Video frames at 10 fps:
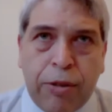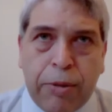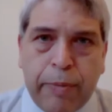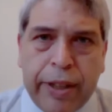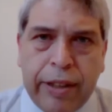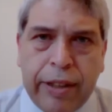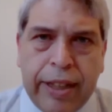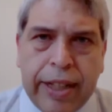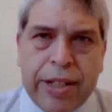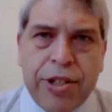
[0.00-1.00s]
government
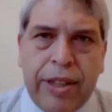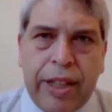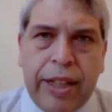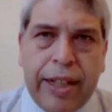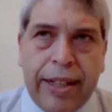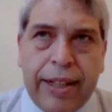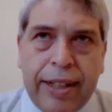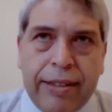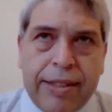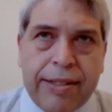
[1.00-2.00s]
in
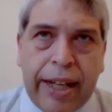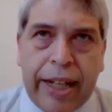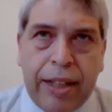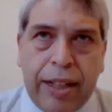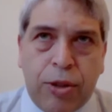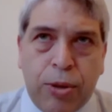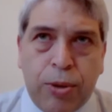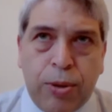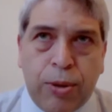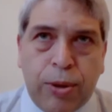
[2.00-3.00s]
Argentina decided
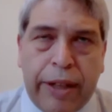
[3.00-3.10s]
to